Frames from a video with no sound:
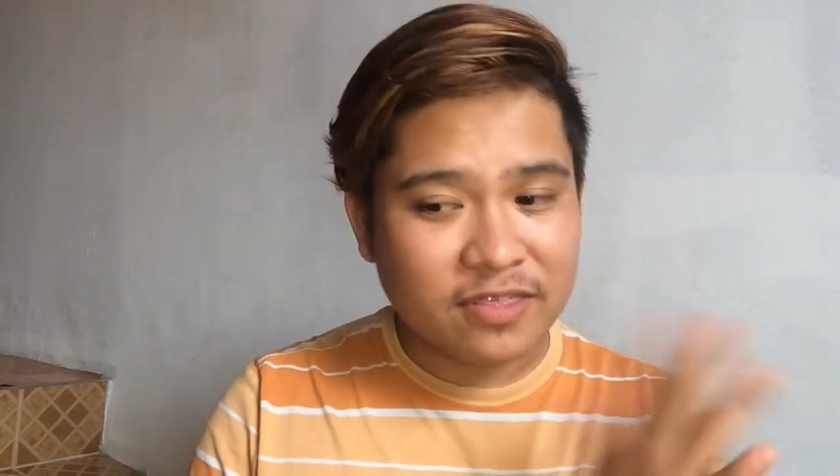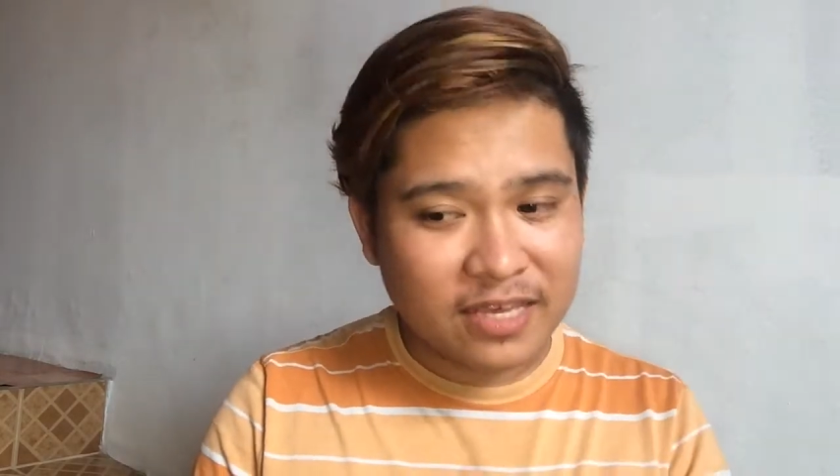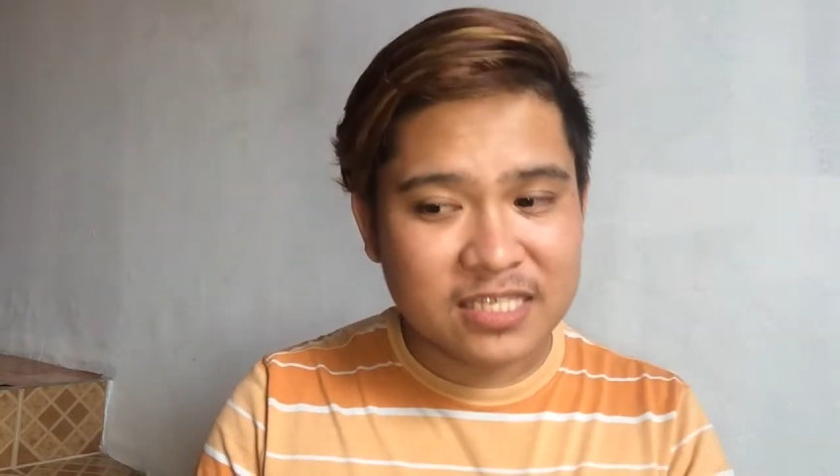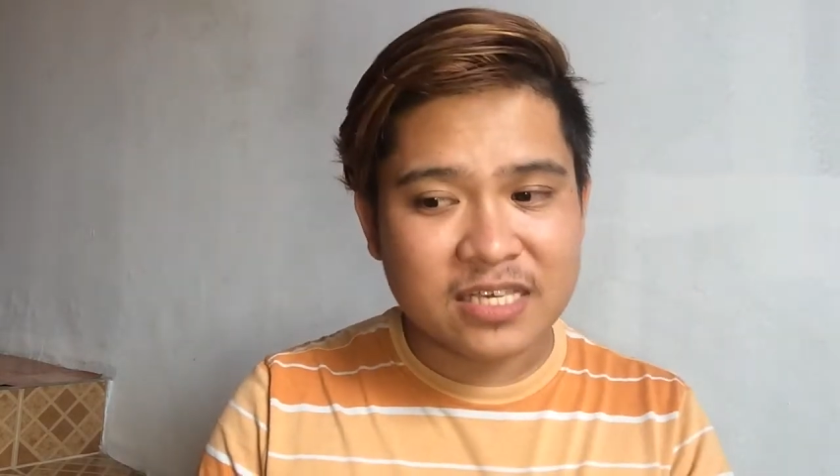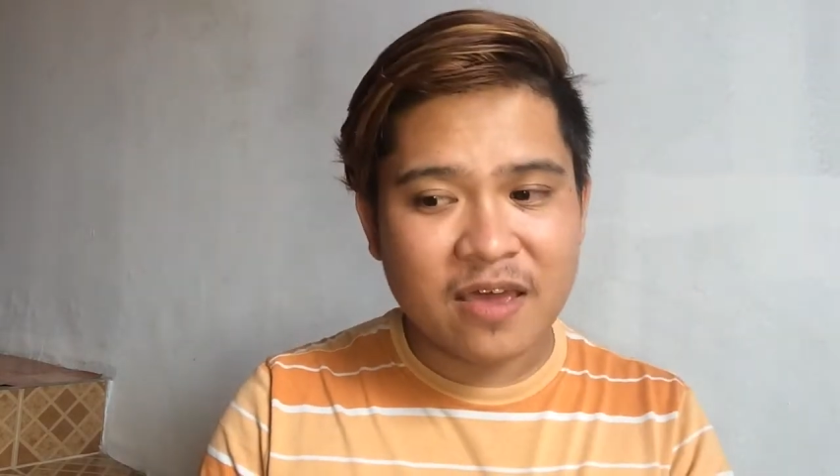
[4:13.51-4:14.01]

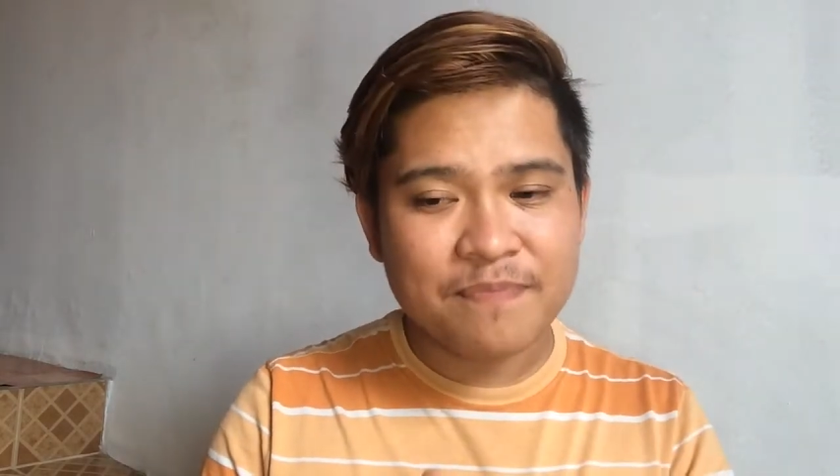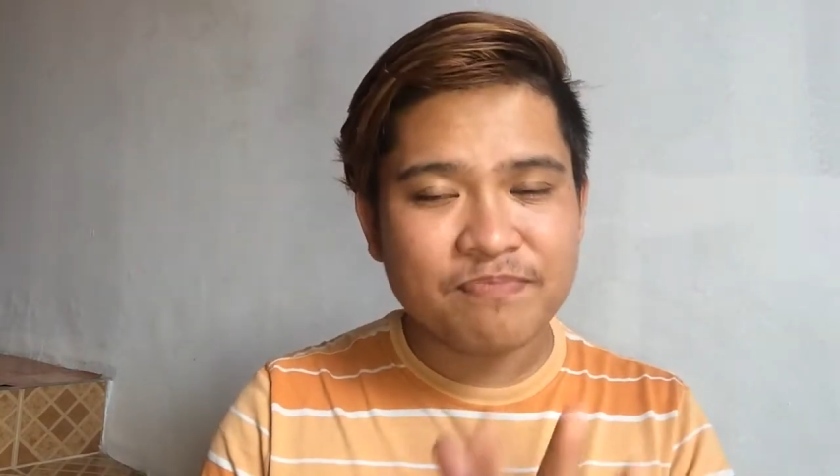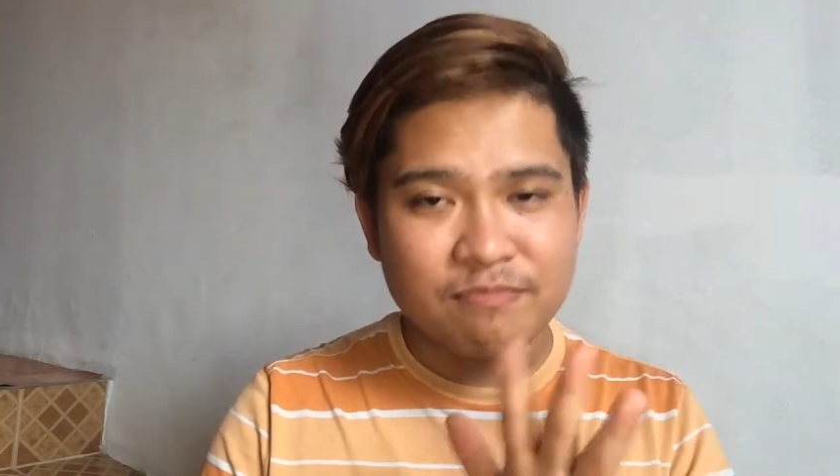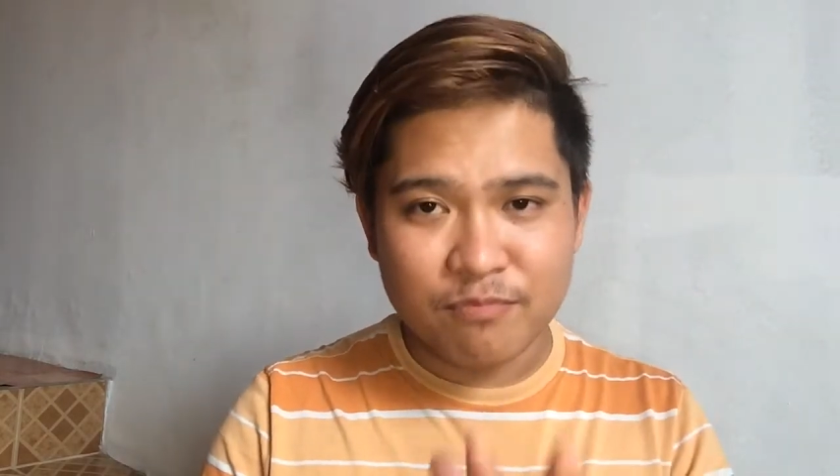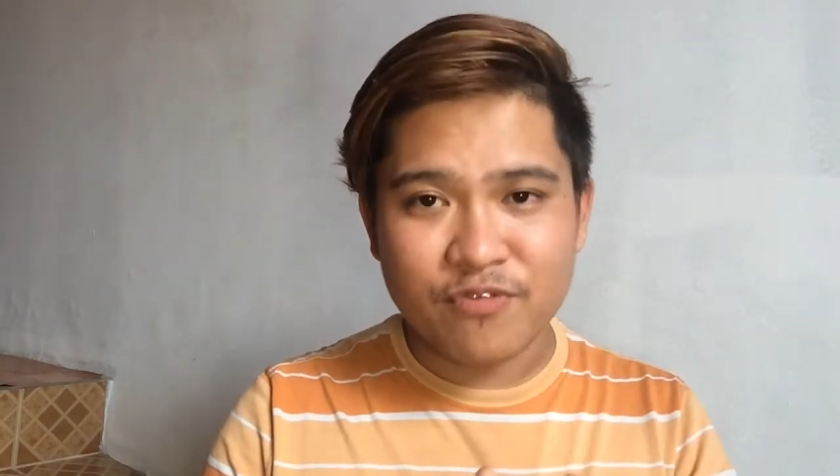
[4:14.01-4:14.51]
this
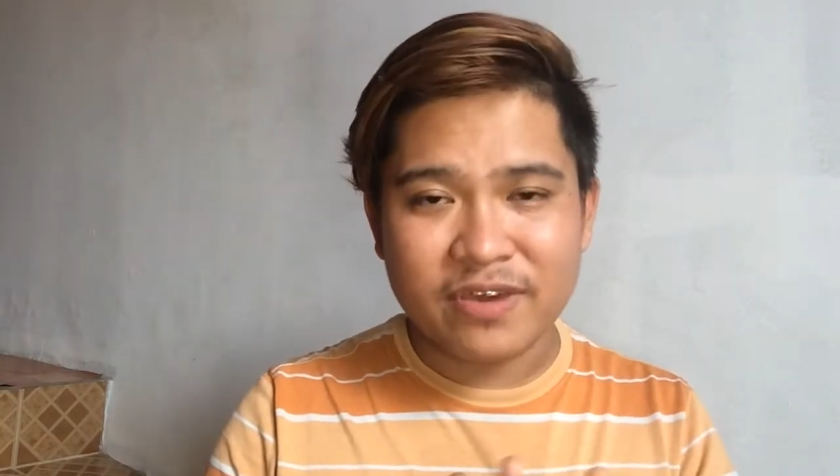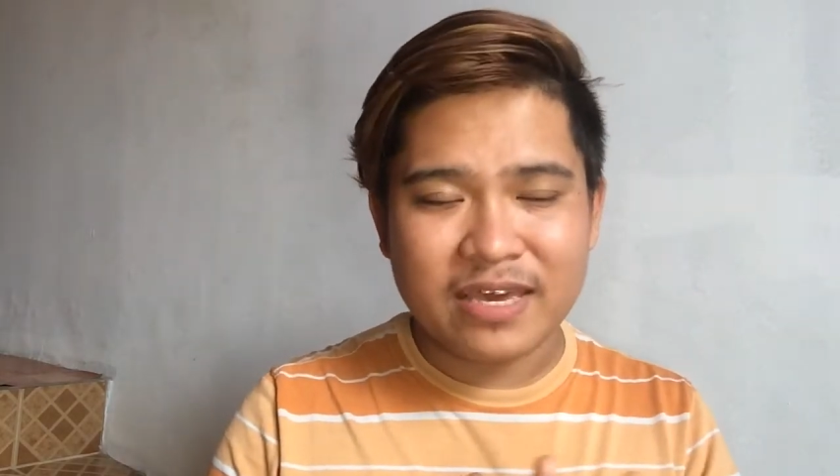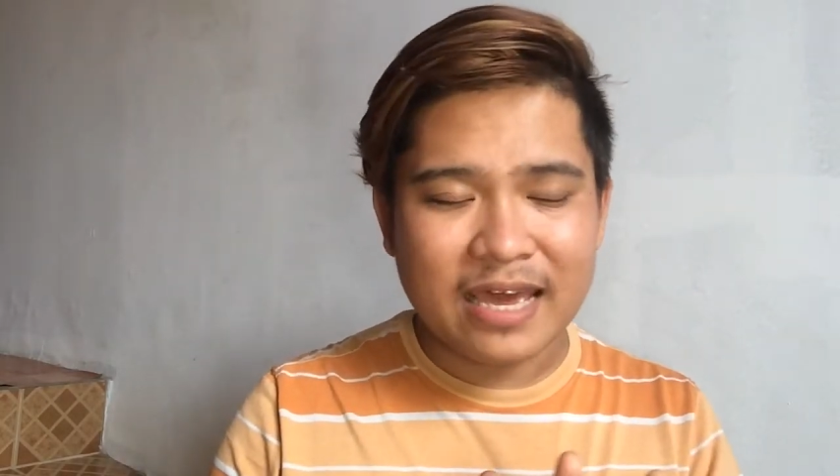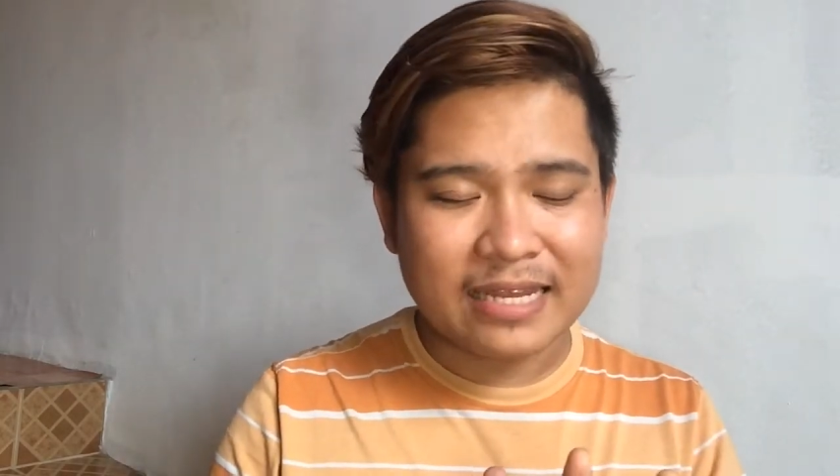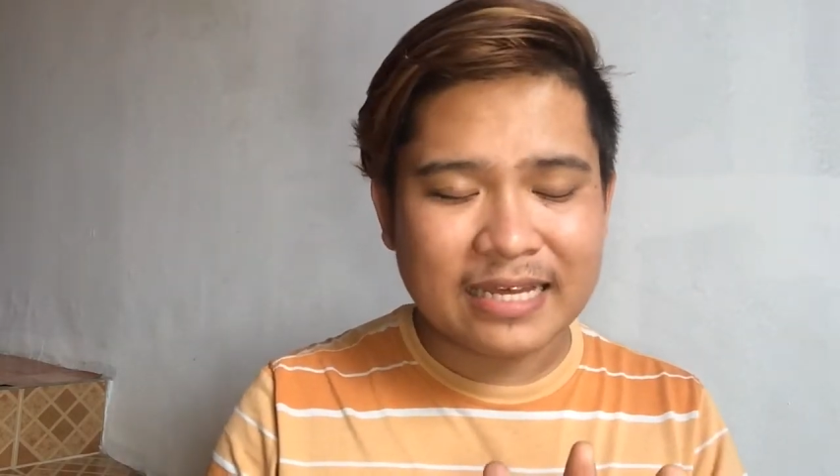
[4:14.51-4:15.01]

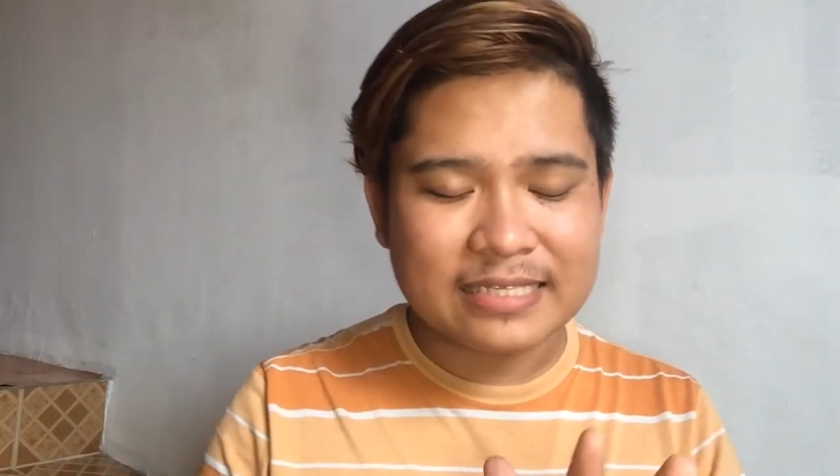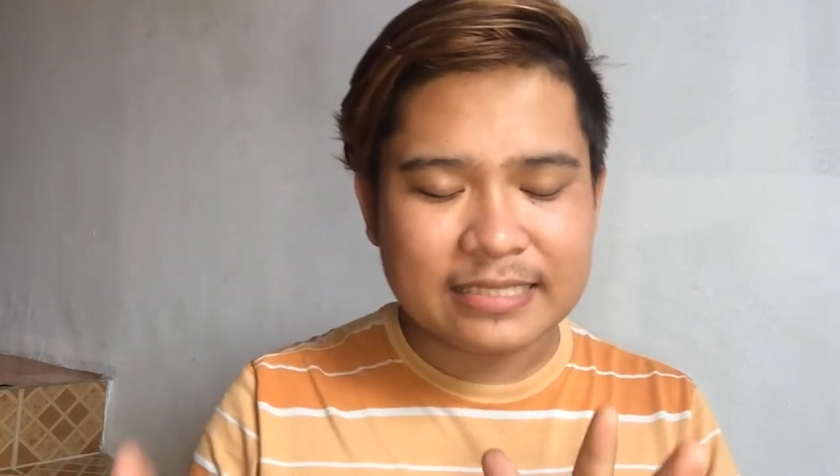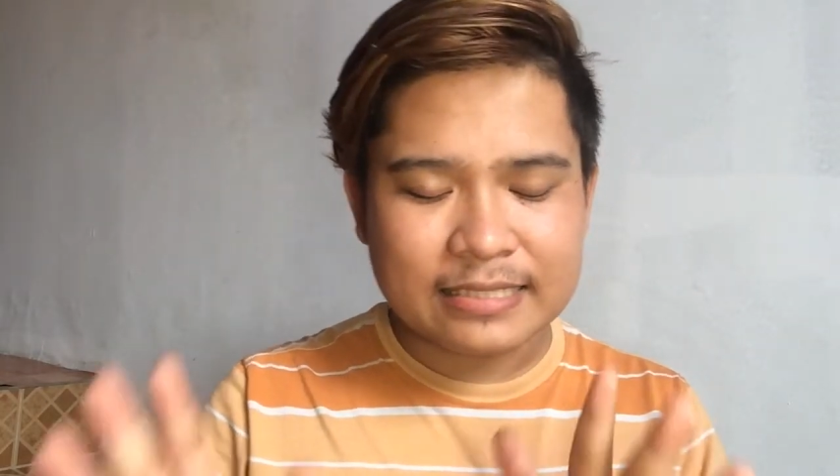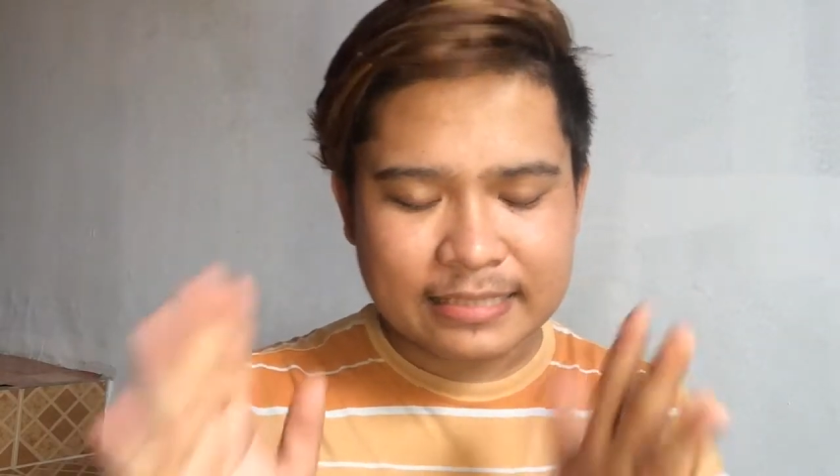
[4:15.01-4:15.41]
movie, and i